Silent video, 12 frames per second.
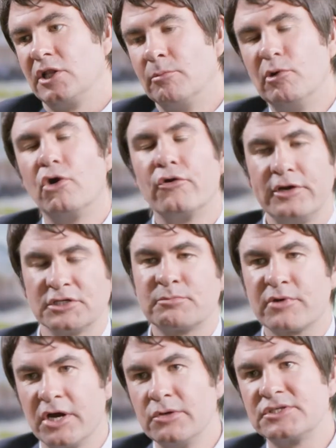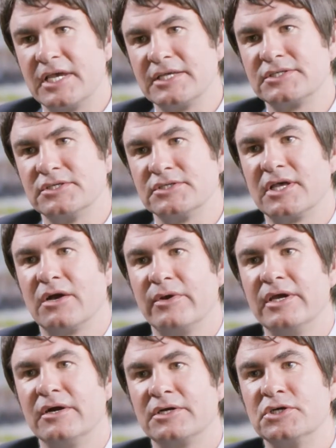laborious processes that
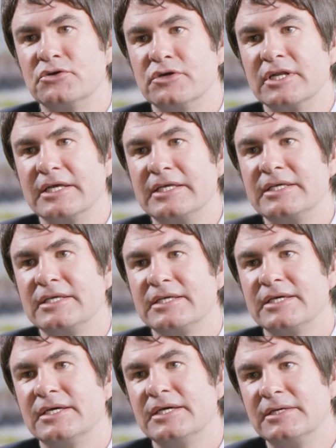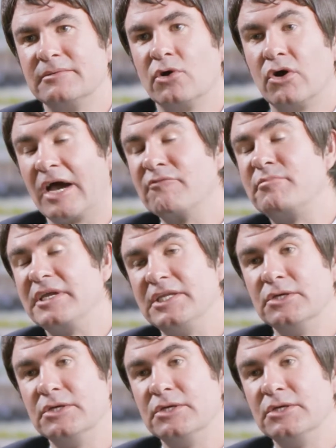we are currently or have been